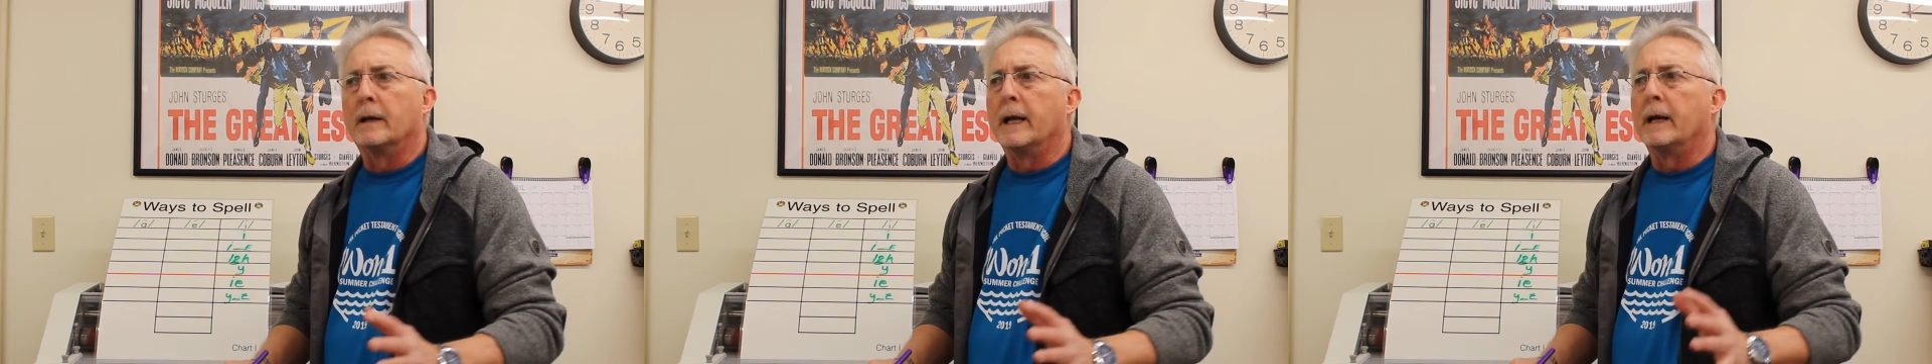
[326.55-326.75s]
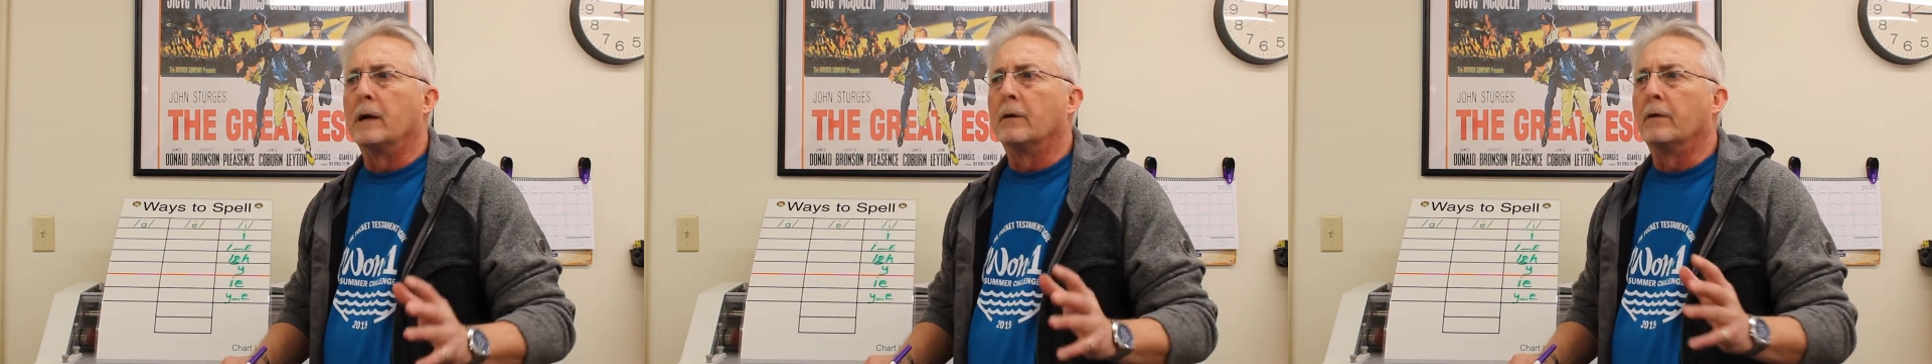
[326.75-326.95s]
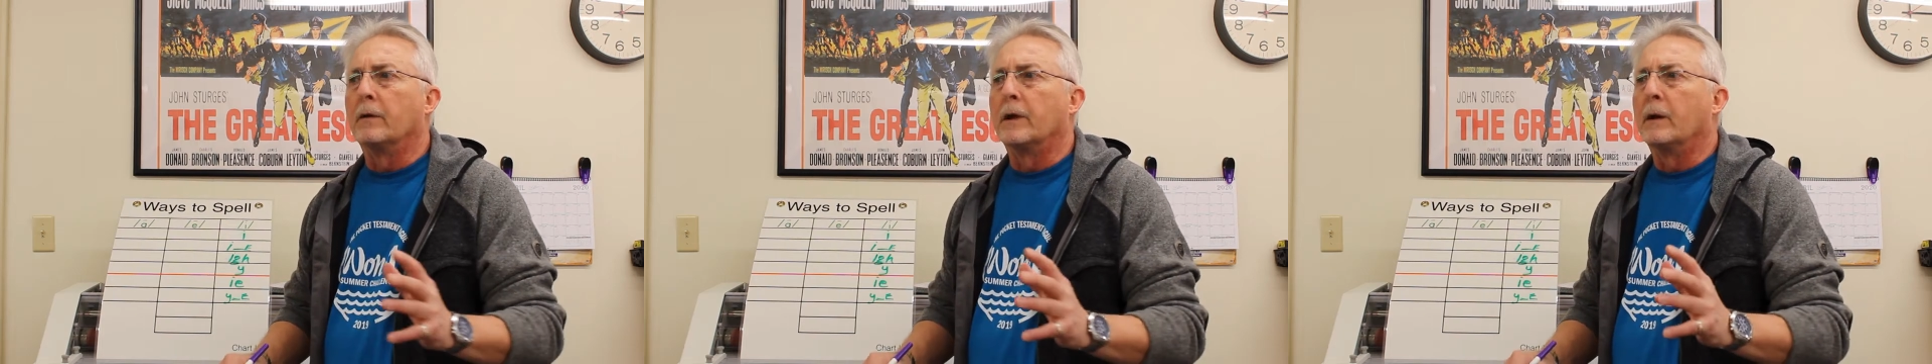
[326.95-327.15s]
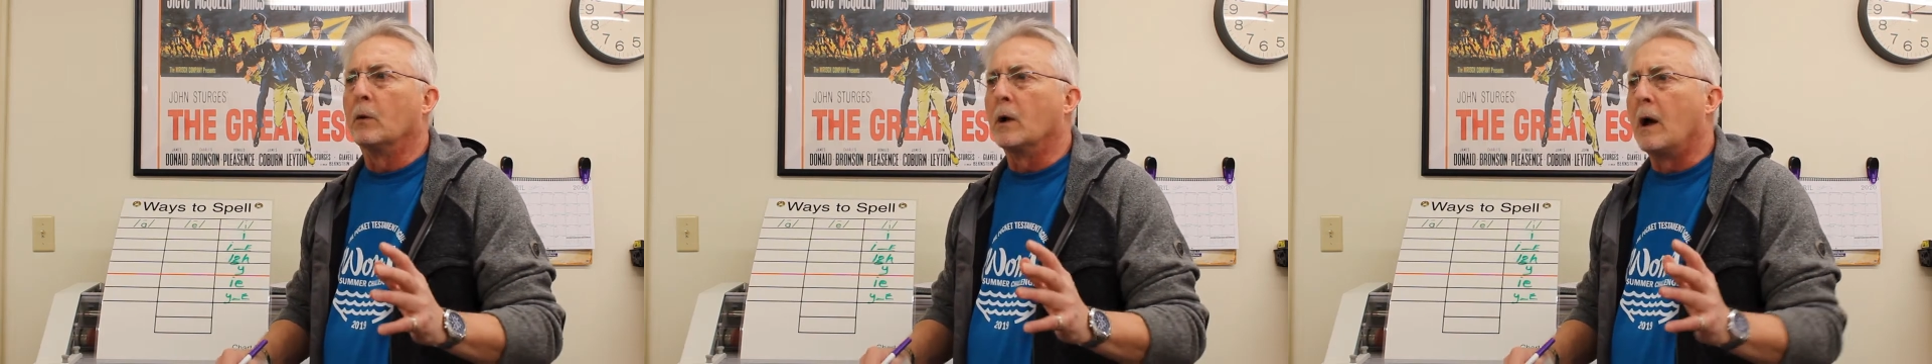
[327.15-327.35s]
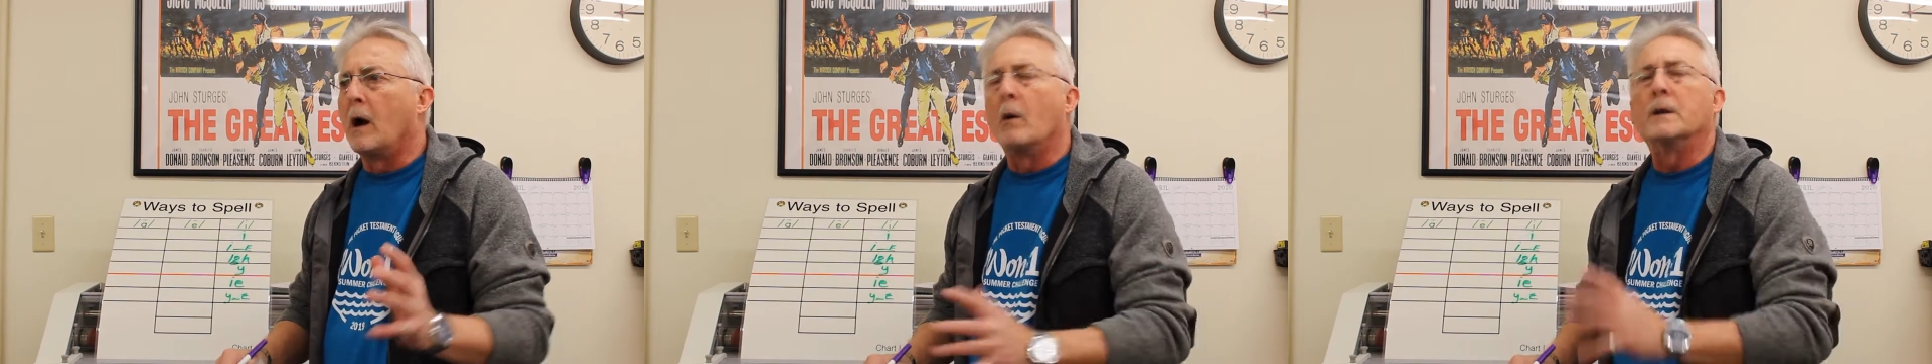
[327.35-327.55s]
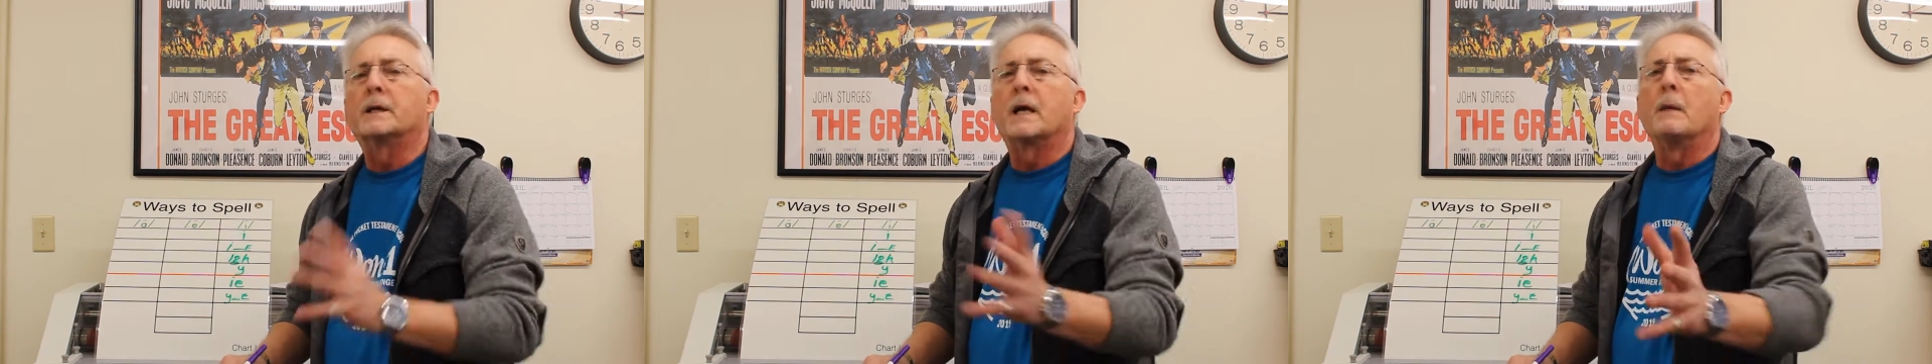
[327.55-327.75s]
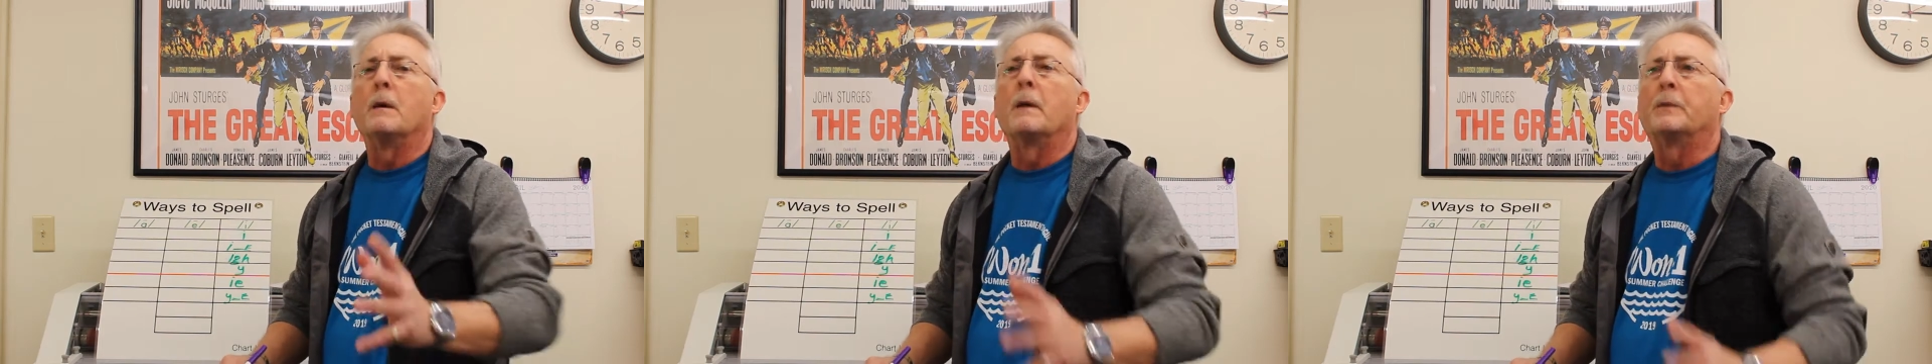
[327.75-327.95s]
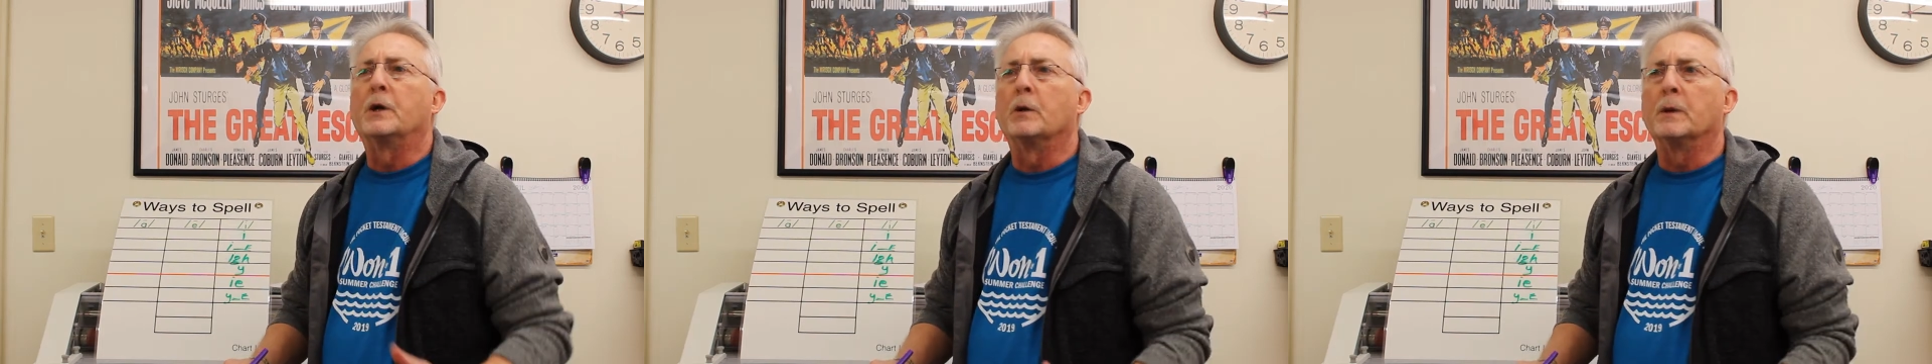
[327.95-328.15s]
then he will always come
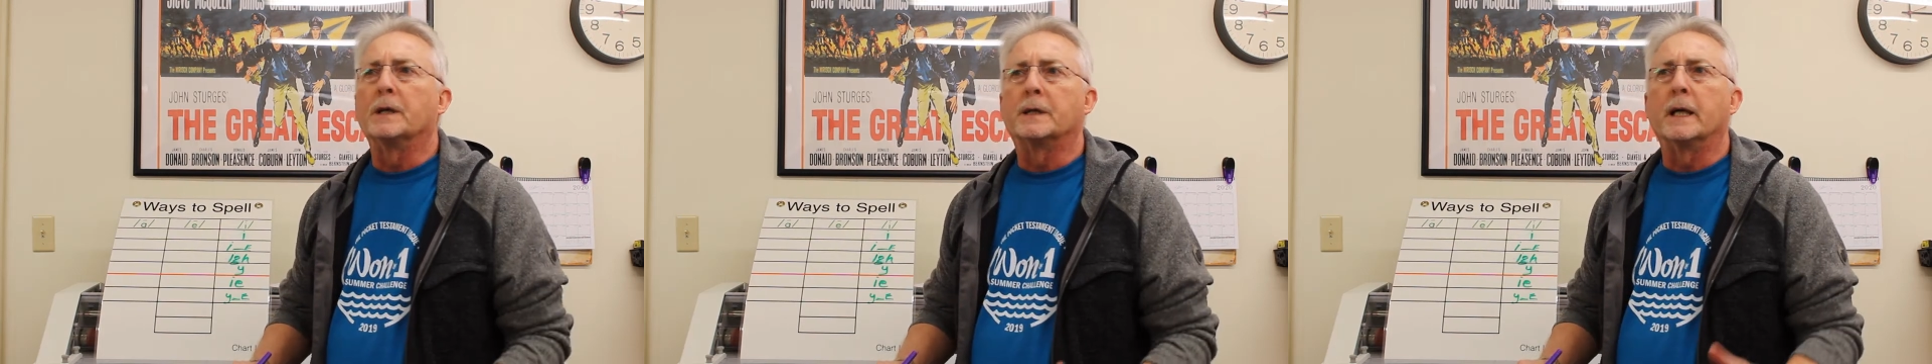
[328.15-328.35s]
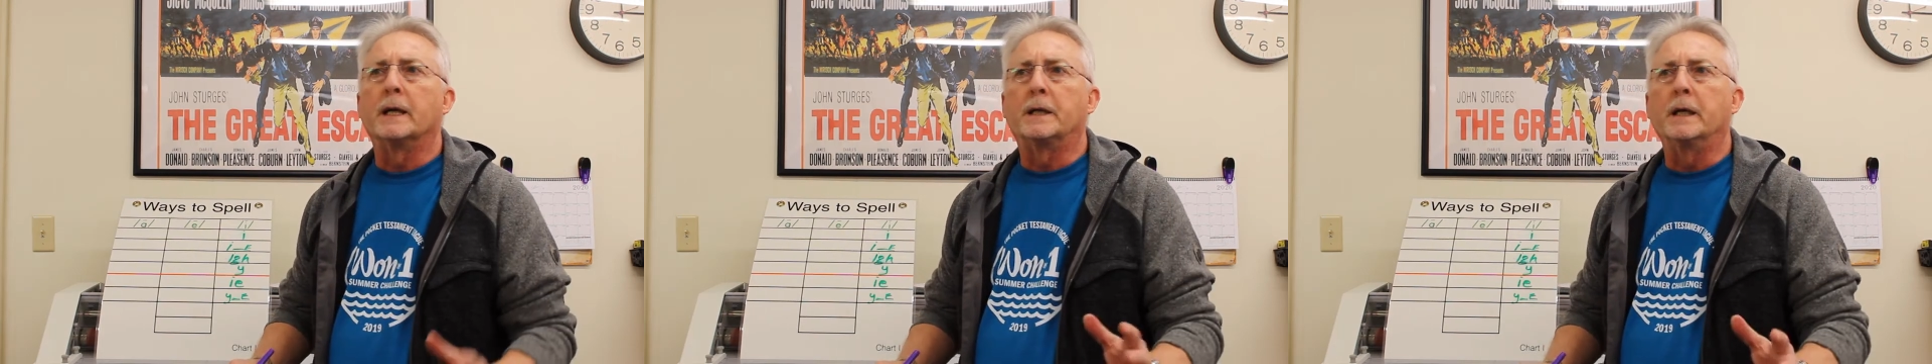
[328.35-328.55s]
up to you and say,